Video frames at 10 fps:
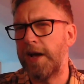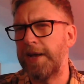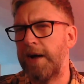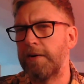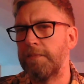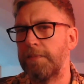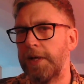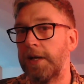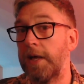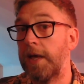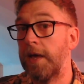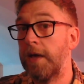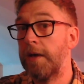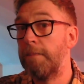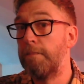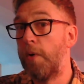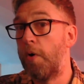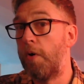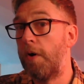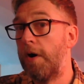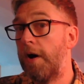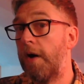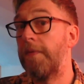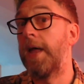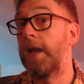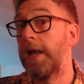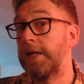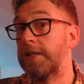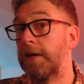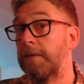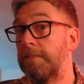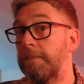died out completely. More on that later.